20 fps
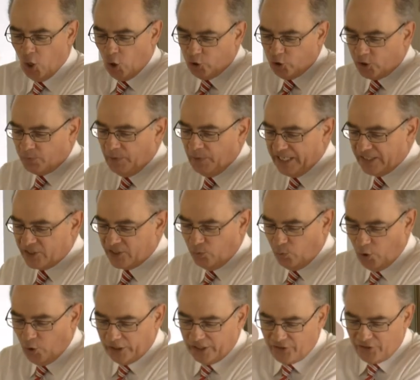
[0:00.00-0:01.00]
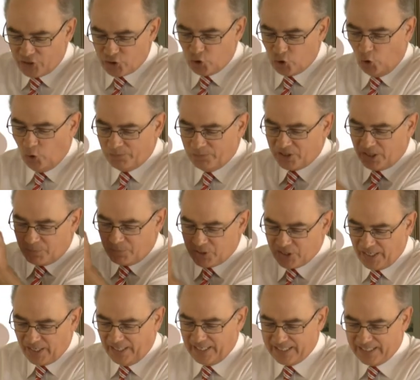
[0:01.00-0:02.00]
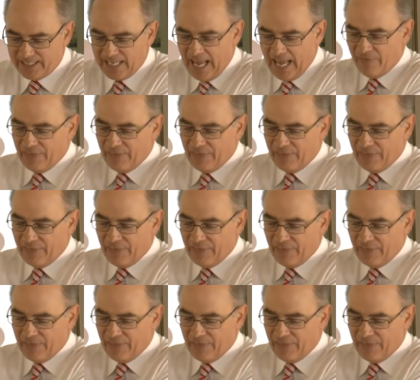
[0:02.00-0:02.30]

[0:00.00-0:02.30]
who speaks the word and the storm subsides,